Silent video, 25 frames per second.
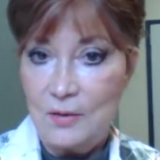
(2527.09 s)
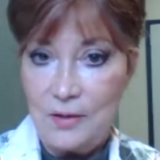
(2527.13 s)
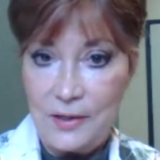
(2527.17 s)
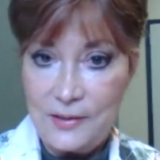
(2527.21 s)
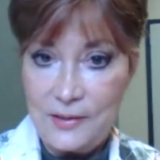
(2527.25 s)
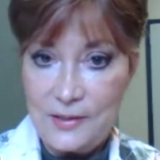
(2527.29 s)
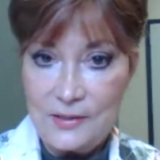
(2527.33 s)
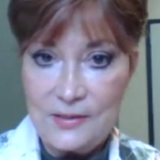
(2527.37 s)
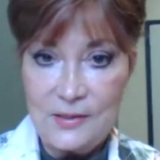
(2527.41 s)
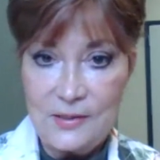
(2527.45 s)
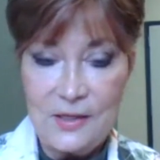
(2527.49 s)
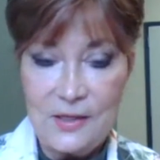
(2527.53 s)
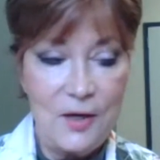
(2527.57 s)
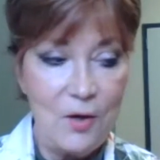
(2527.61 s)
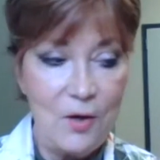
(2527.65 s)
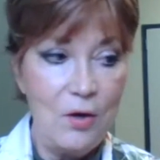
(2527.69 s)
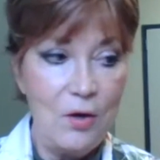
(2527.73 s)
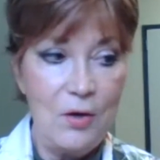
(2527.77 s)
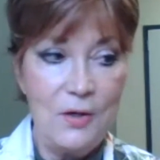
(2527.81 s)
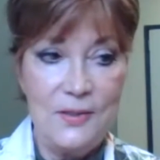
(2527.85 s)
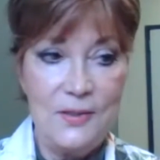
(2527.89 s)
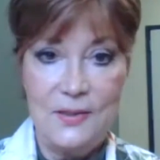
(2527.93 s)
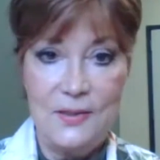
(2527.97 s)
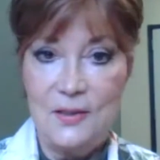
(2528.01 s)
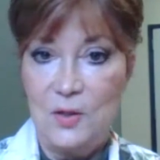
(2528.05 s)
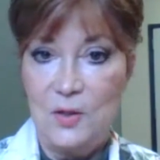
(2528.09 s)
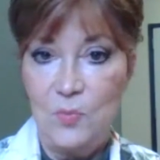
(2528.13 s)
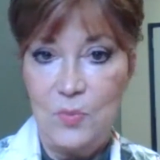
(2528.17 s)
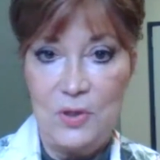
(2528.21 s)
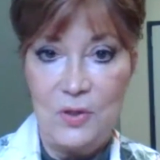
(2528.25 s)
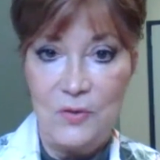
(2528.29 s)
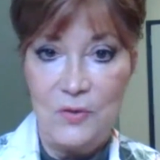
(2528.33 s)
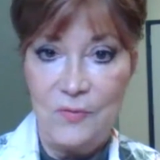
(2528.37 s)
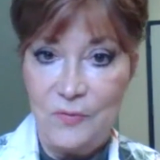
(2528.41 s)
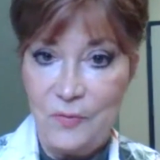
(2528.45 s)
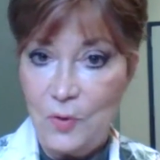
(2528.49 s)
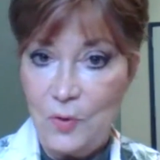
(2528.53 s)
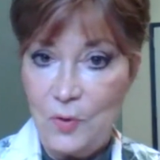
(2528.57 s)
like the state artist, and I'd
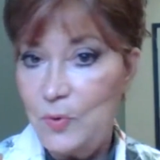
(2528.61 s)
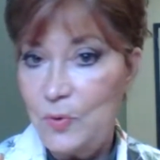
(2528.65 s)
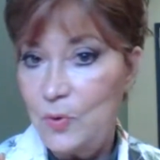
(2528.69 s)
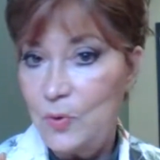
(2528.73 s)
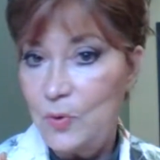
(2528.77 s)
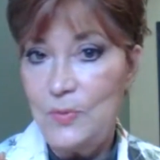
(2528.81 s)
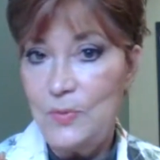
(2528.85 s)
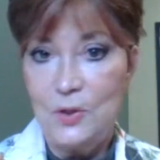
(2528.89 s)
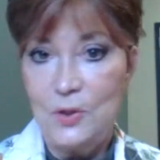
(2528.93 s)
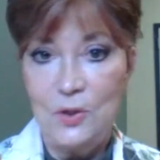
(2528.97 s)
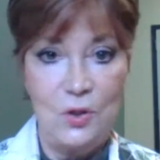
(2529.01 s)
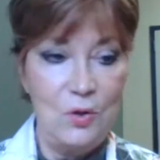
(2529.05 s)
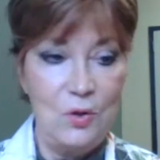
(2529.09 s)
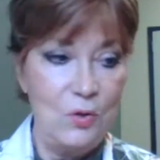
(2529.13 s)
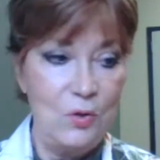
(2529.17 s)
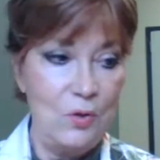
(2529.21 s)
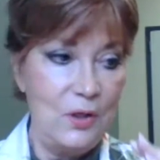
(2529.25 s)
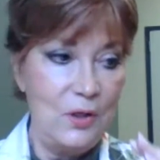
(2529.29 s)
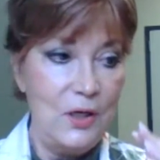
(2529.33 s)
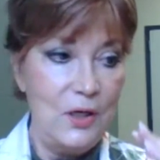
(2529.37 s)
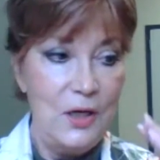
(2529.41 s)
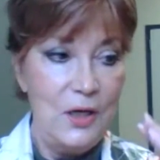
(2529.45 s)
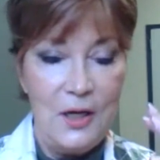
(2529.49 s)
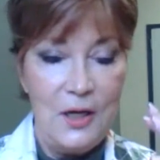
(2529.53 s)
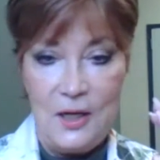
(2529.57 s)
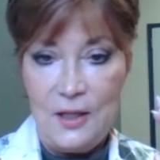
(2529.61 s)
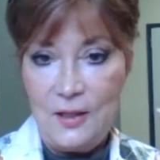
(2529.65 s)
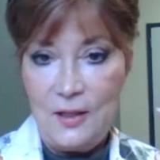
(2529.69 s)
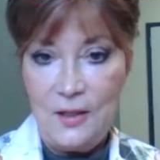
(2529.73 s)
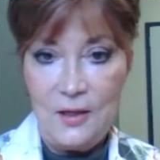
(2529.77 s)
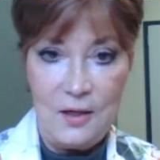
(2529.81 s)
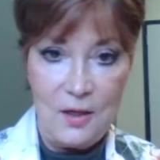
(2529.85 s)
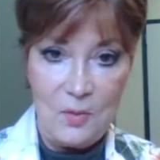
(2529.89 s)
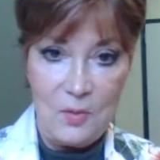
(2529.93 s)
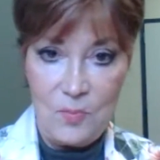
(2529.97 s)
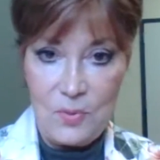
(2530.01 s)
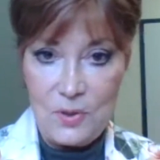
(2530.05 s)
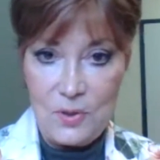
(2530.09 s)
be the film commissioner, and
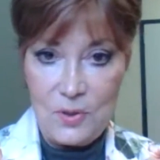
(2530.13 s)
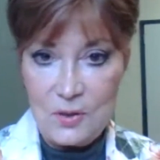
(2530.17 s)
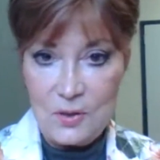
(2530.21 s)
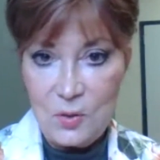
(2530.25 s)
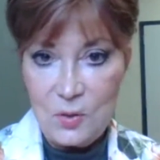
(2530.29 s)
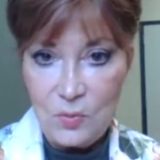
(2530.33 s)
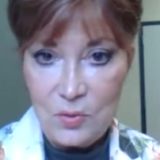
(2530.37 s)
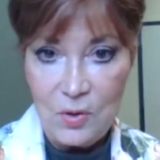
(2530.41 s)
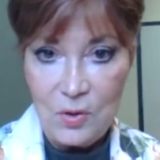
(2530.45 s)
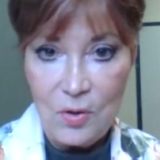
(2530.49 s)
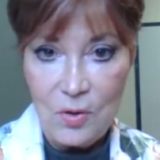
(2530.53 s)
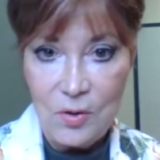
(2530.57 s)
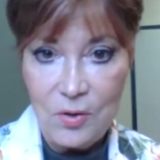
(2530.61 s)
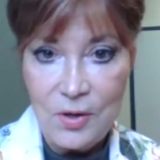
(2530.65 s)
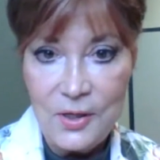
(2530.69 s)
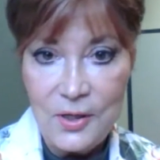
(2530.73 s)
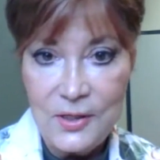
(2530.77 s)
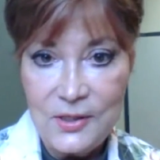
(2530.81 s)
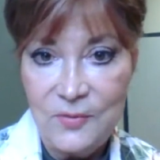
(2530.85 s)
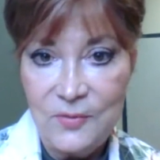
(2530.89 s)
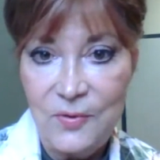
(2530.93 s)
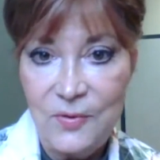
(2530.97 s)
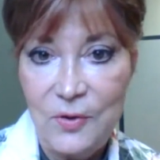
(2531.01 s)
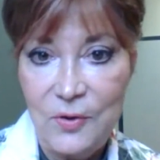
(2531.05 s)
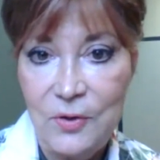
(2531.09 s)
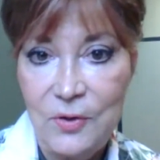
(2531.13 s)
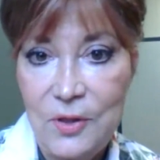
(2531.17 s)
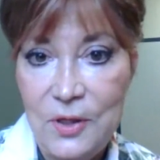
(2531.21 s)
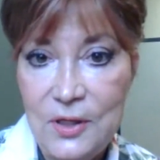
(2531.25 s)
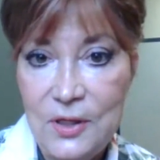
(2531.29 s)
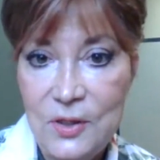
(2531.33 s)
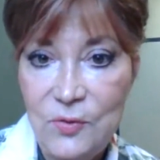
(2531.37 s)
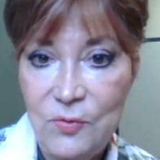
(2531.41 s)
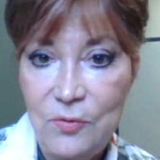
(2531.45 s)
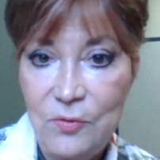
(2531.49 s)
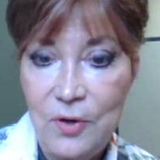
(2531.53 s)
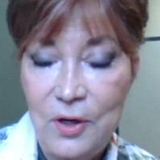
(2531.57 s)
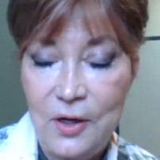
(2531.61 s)
then I'd be doing all kinds of other
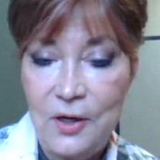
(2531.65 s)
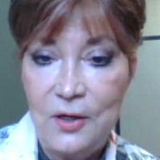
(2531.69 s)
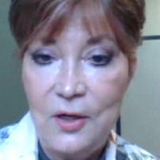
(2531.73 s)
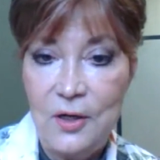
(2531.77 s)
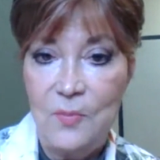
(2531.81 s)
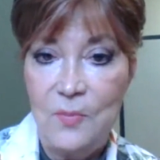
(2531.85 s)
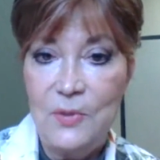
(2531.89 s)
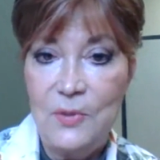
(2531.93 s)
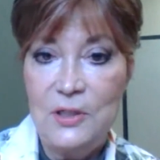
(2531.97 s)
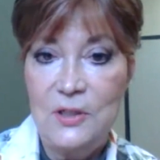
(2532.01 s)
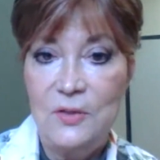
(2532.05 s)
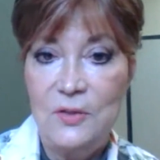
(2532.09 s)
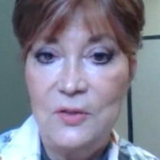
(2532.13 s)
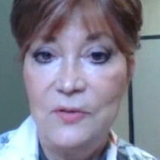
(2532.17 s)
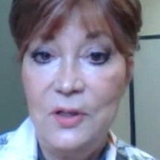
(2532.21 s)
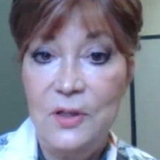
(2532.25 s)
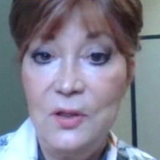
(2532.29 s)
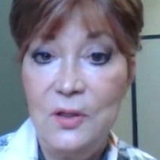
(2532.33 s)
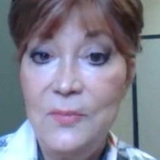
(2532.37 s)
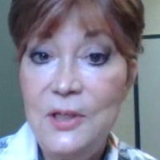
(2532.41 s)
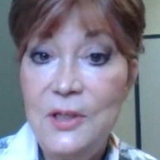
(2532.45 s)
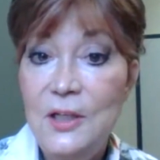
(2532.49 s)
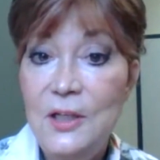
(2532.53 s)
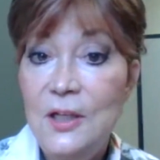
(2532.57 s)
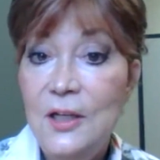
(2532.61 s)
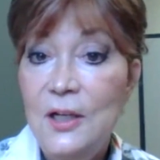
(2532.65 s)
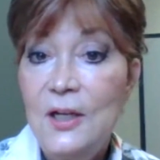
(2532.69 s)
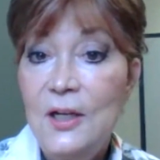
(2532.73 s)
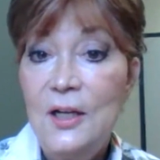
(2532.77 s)
things for economic development.